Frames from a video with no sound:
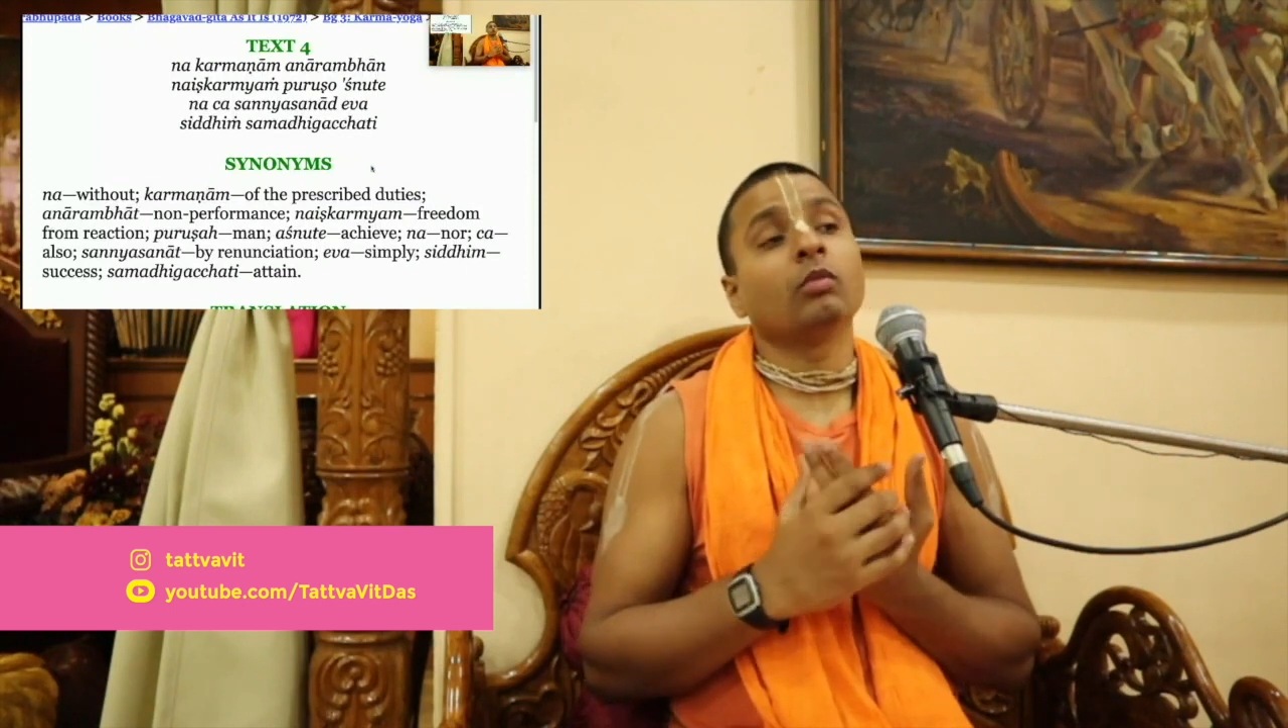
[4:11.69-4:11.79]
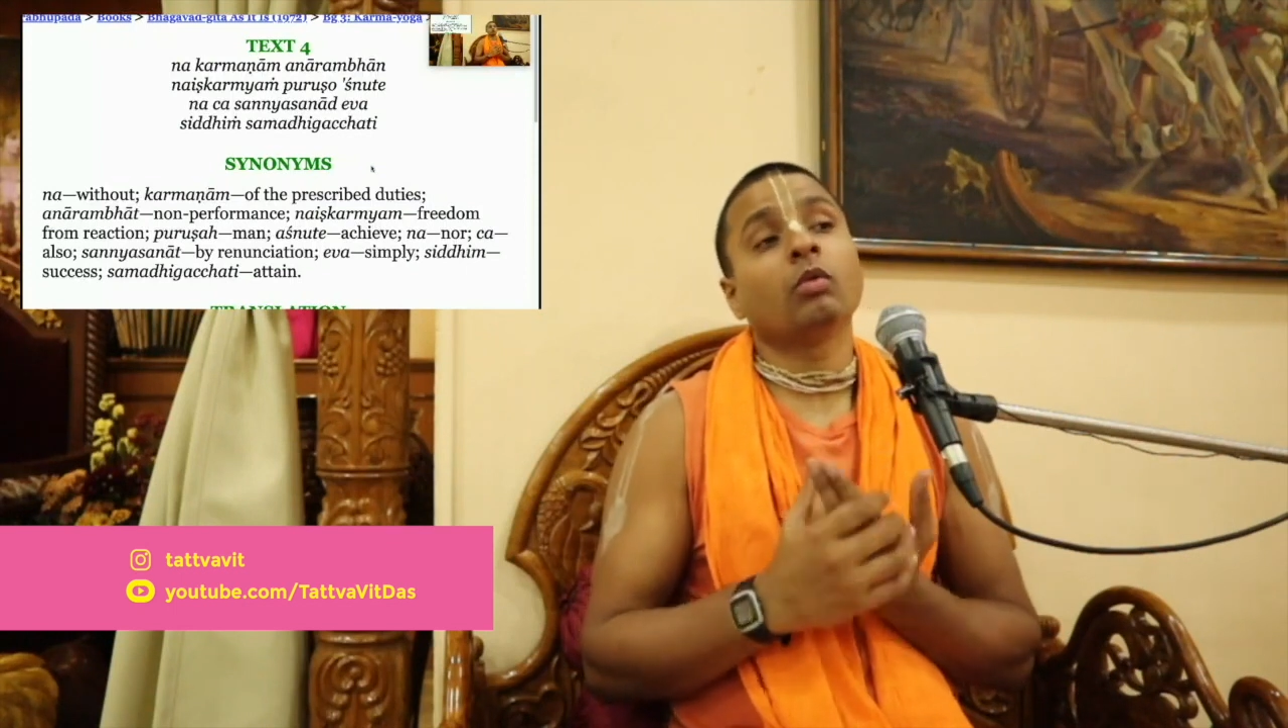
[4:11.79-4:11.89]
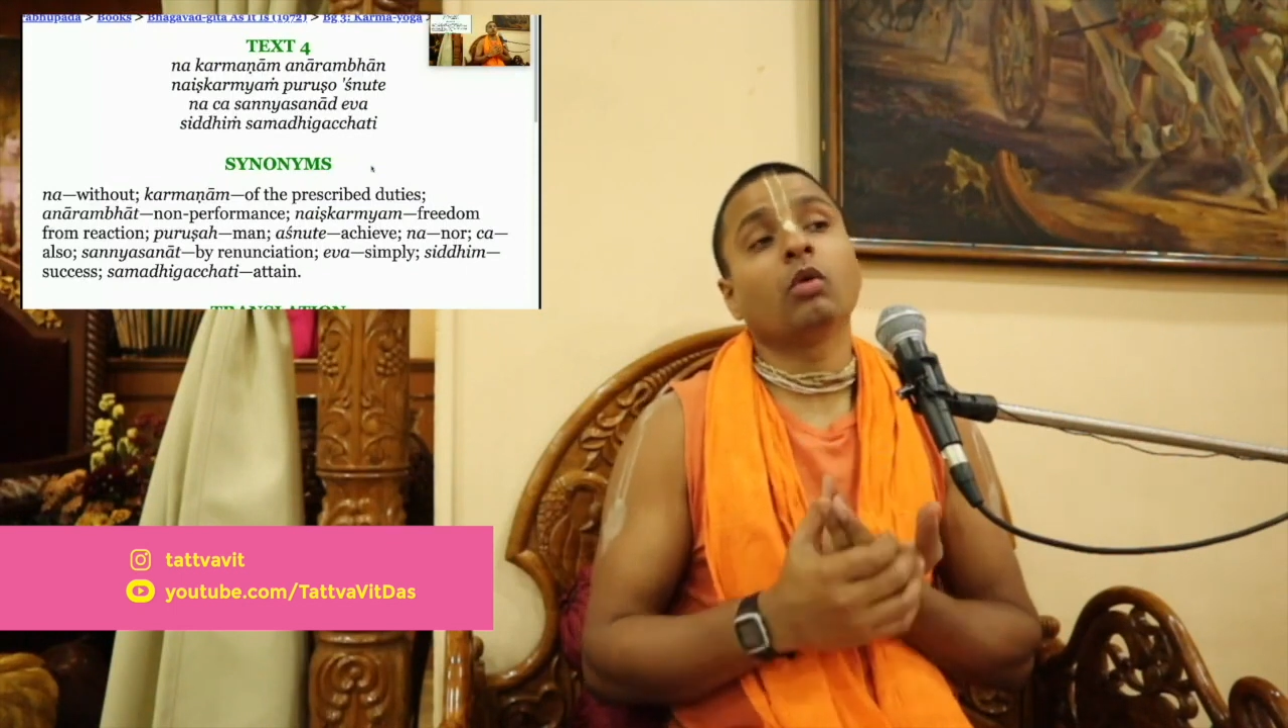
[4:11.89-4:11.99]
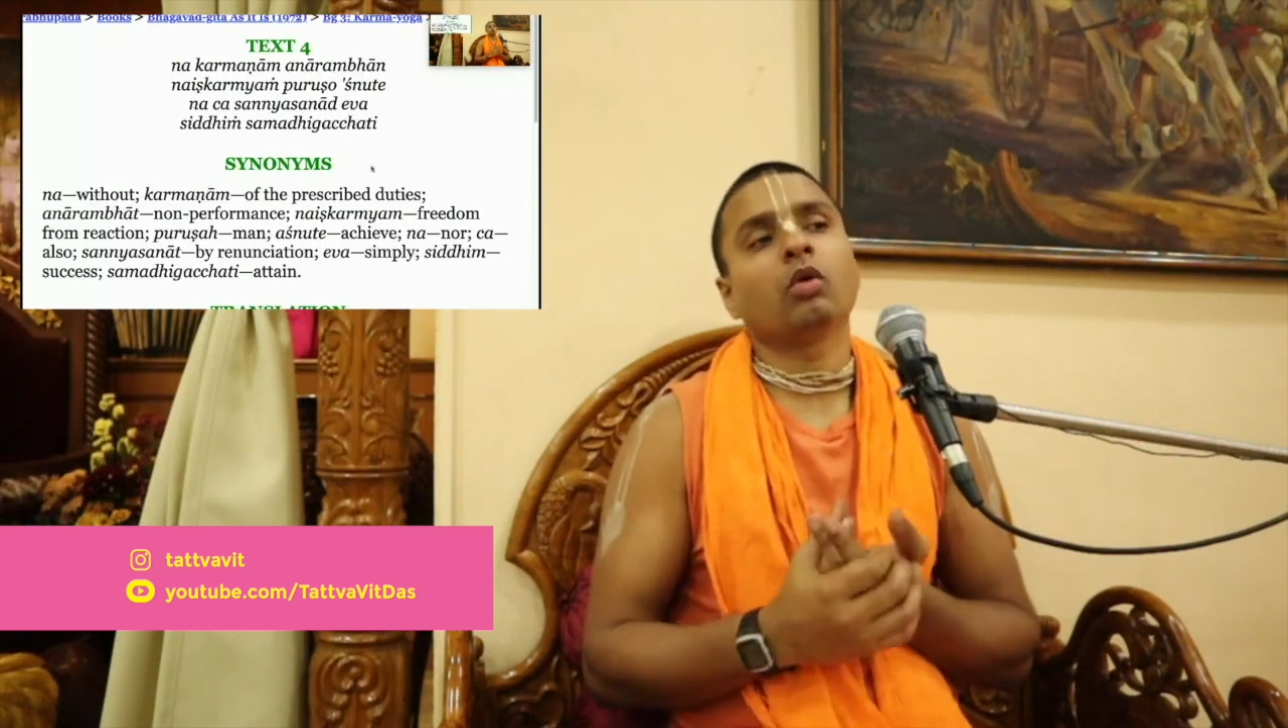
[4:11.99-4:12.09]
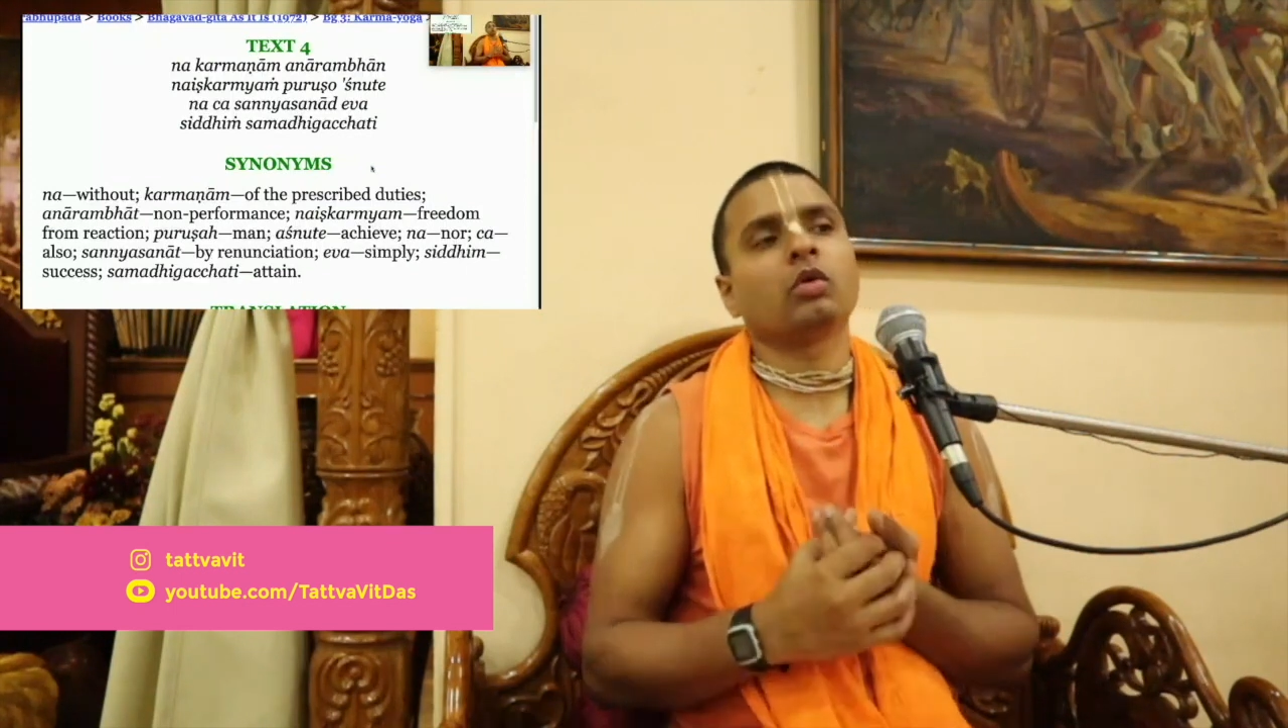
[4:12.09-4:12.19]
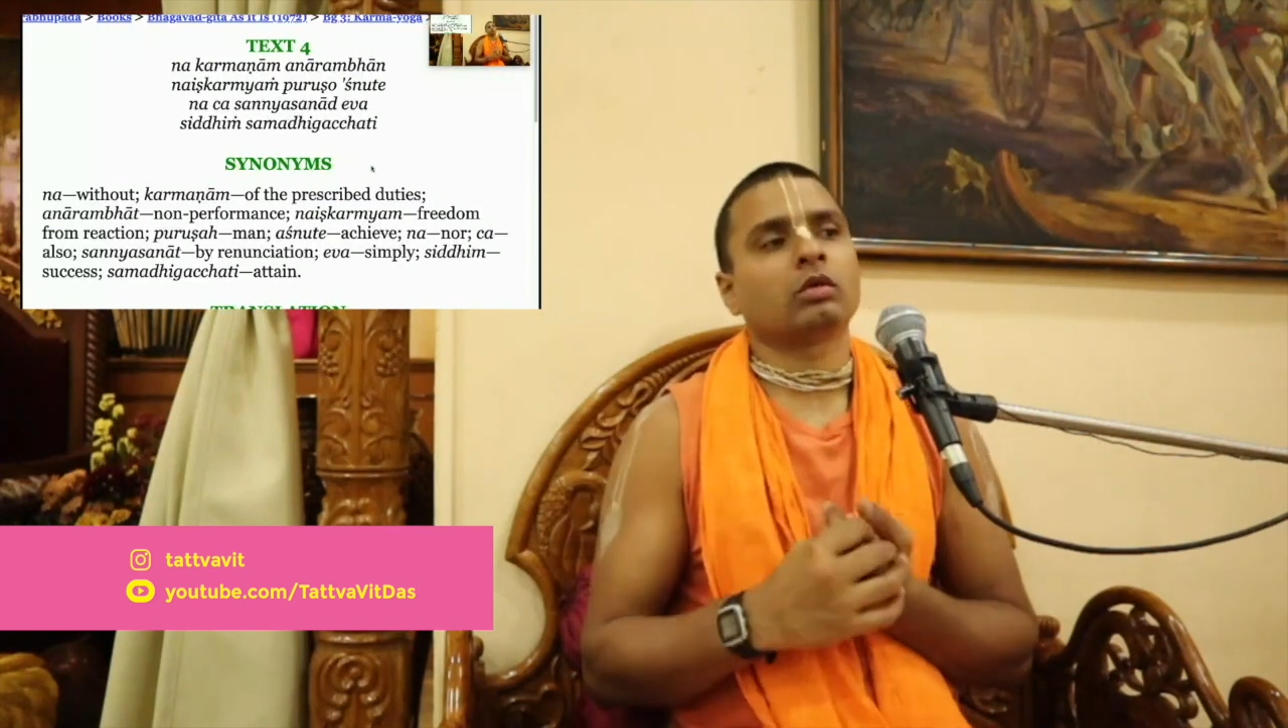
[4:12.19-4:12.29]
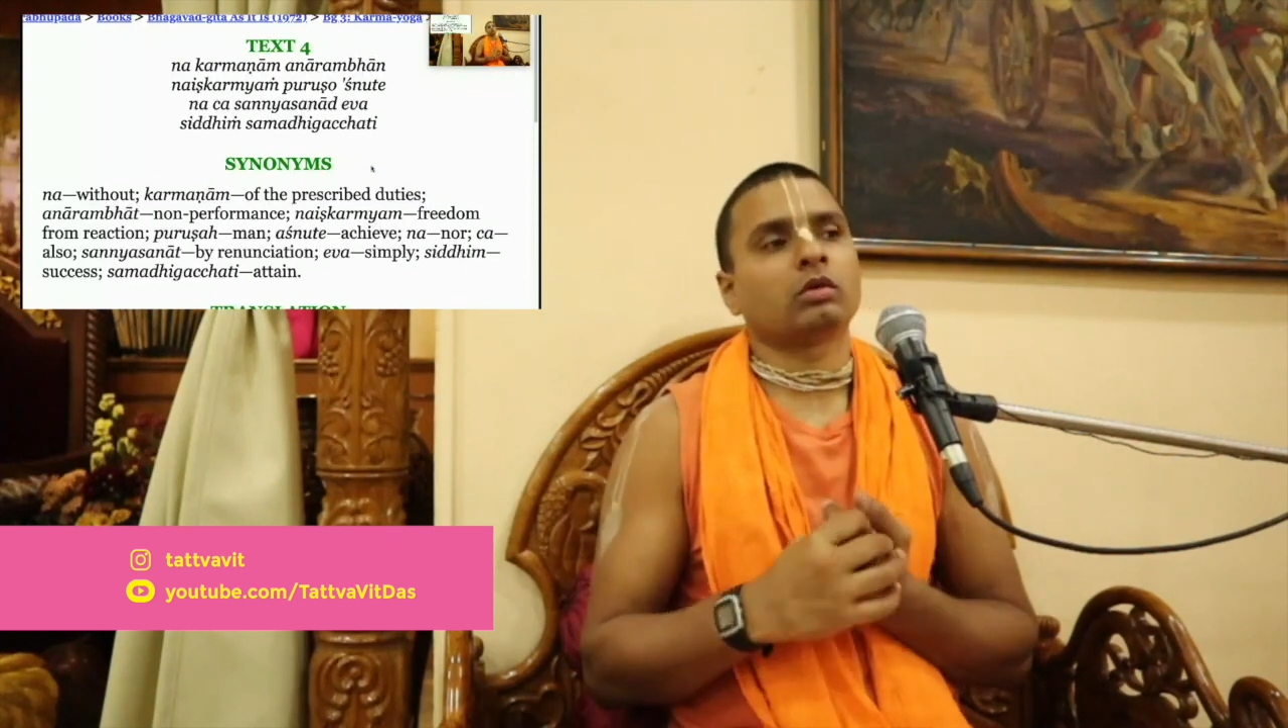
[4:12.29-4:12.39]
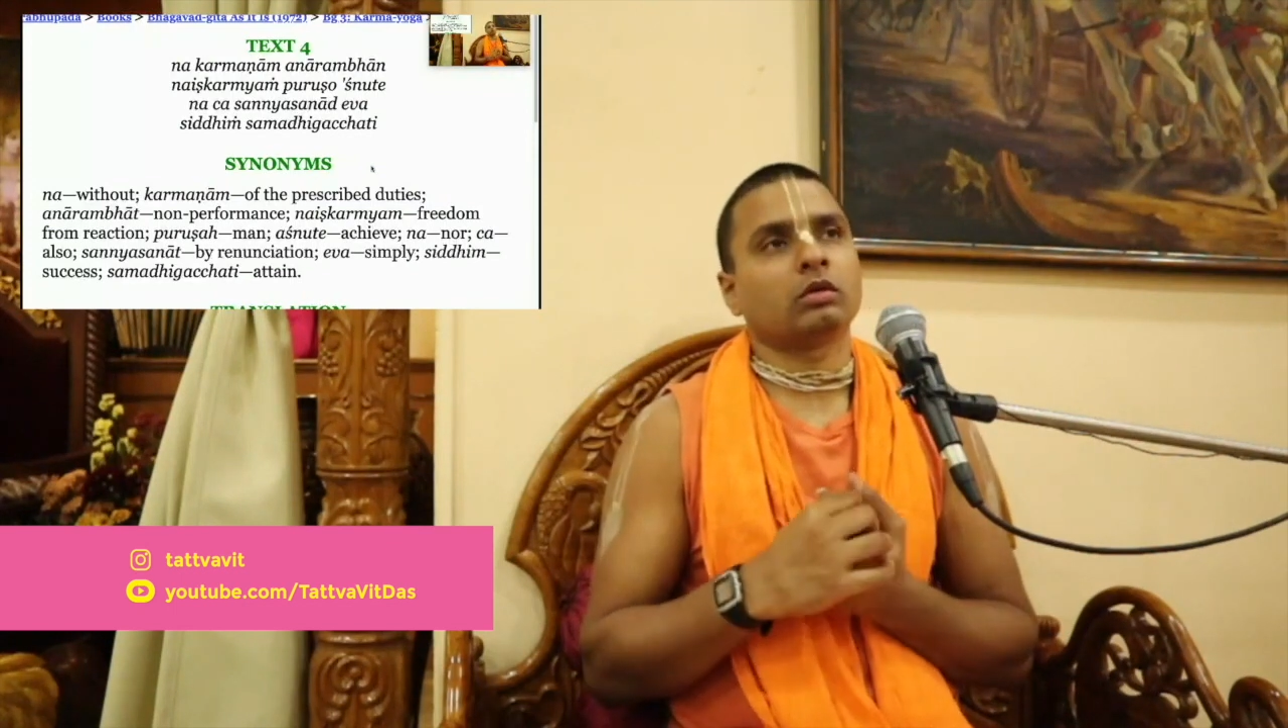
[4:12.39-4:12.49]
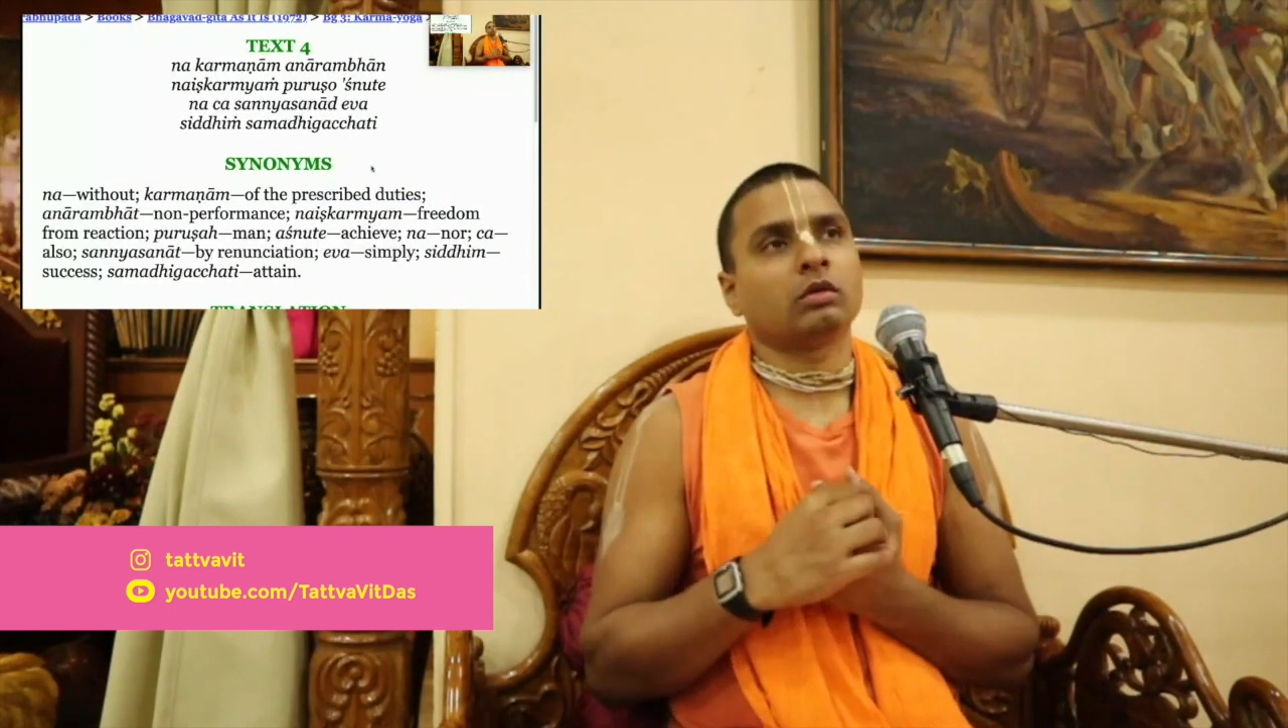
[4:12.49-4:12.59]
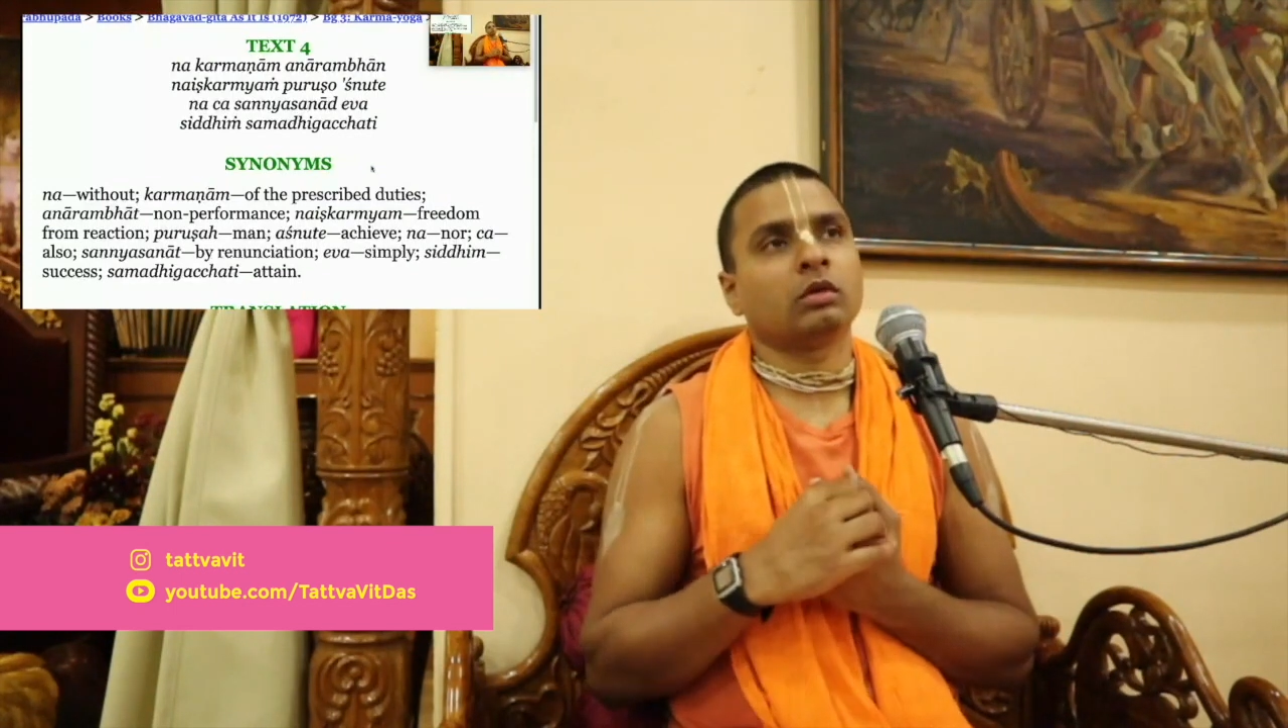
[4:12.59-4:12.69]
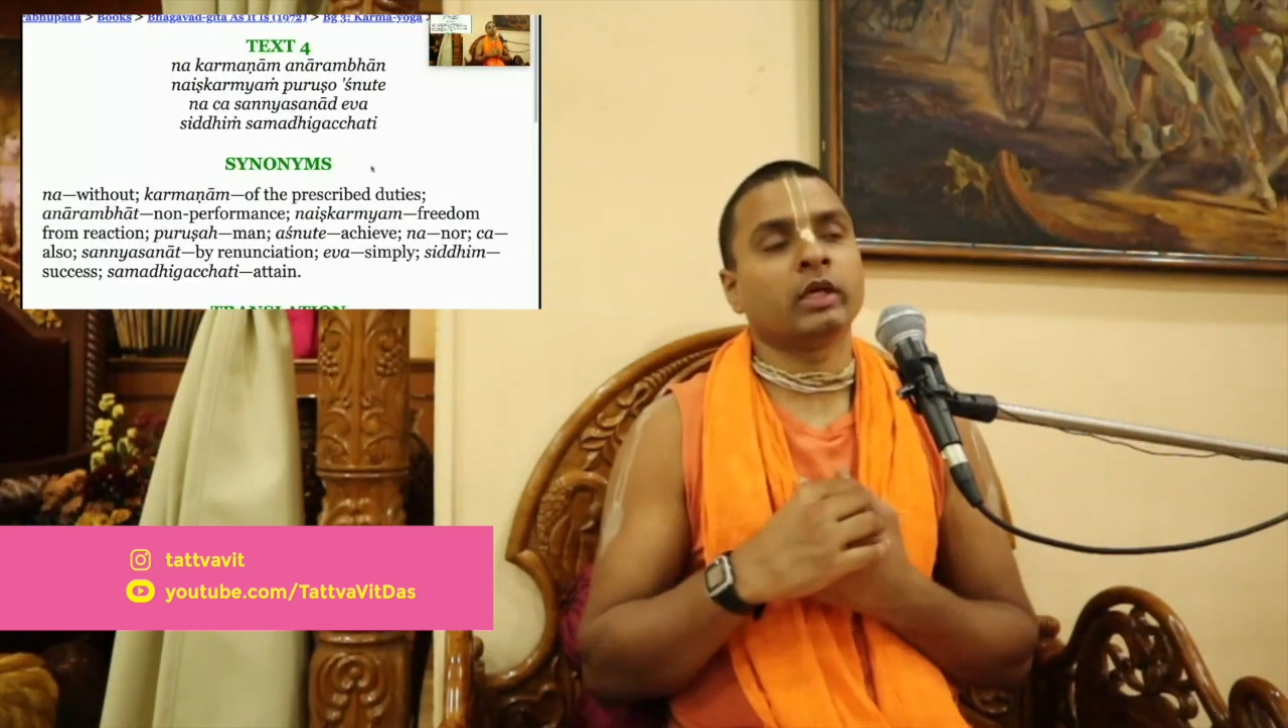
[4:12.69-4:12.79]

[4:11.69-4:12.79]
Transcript: more